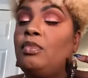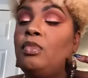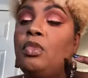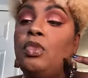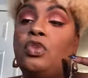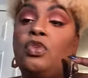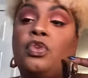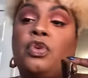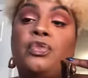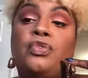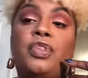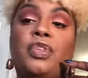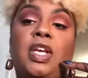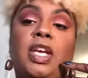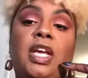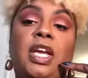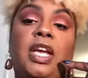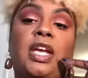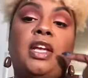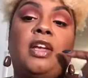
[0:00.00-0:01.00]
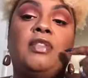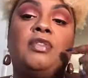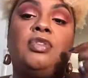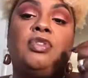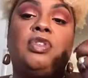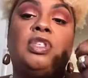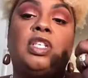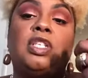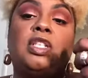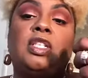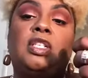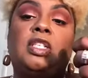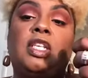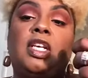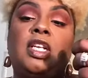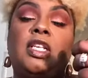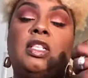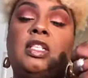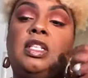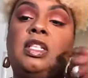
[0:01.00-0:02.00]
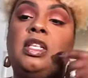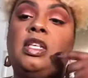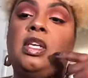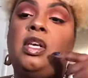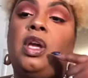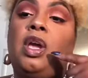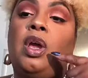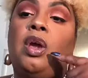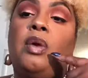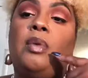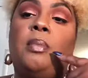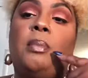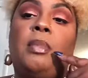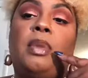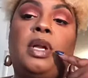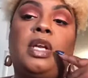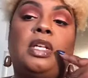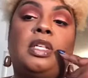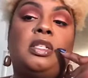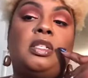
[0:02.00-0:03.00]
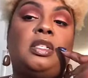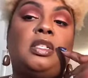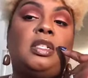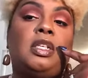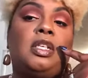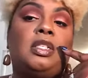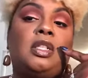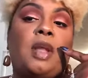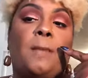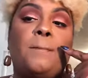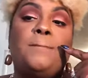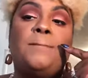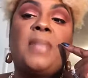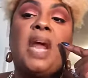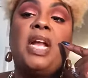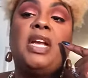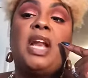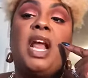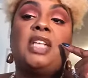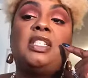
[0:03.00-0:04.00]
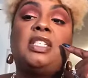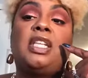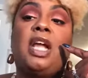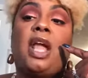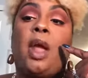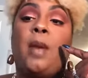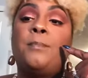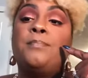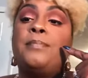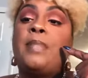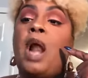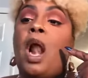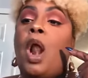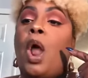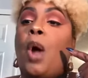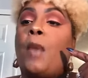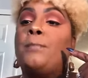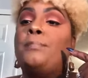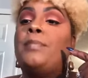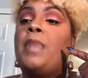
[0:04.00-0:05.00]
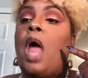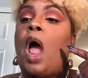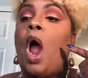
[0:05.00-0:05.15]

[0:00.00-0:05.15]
So see, it gives you just a tint, but it's just, and not sticking. Blah.